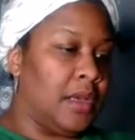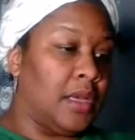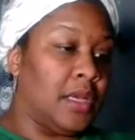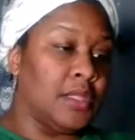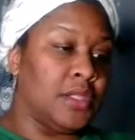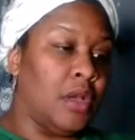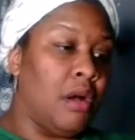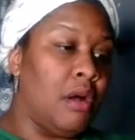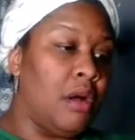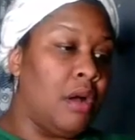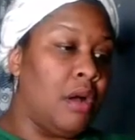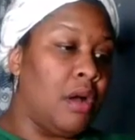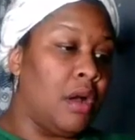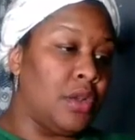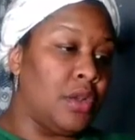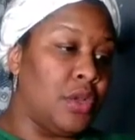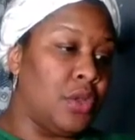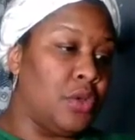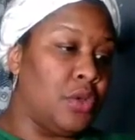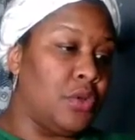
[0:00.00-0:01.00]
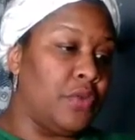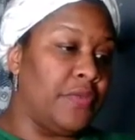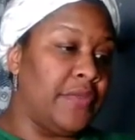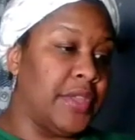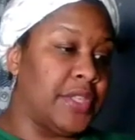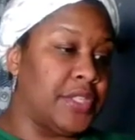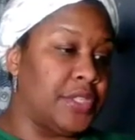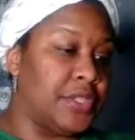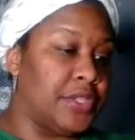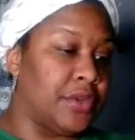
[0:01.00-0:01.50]
Because all new
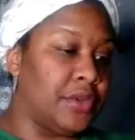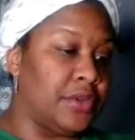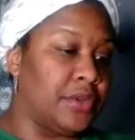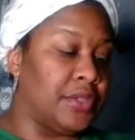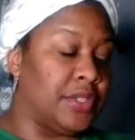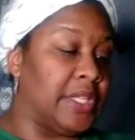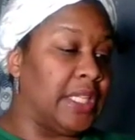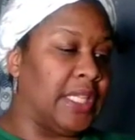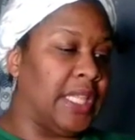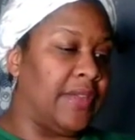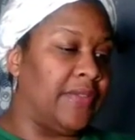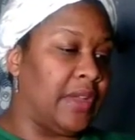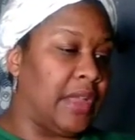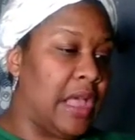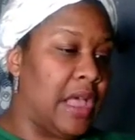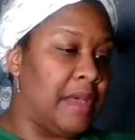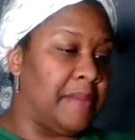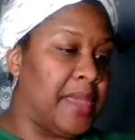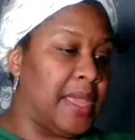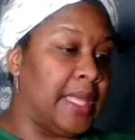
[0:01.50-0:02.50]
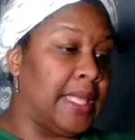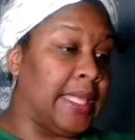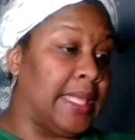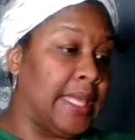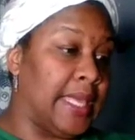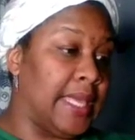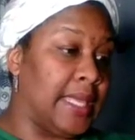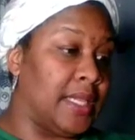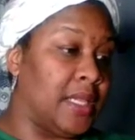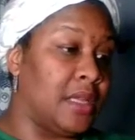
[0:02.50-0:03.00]
visitors that leave a comment
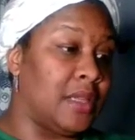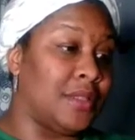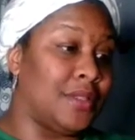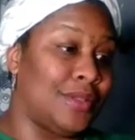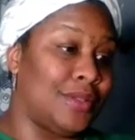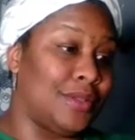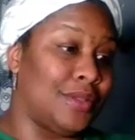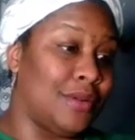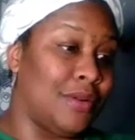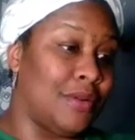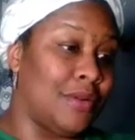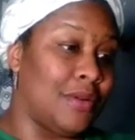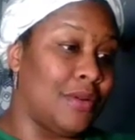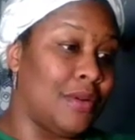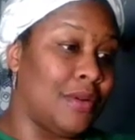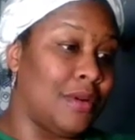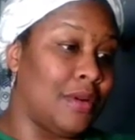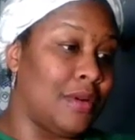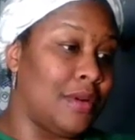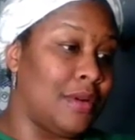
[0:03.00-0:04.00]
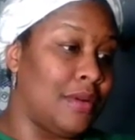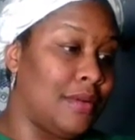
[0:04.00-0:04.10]
get a star.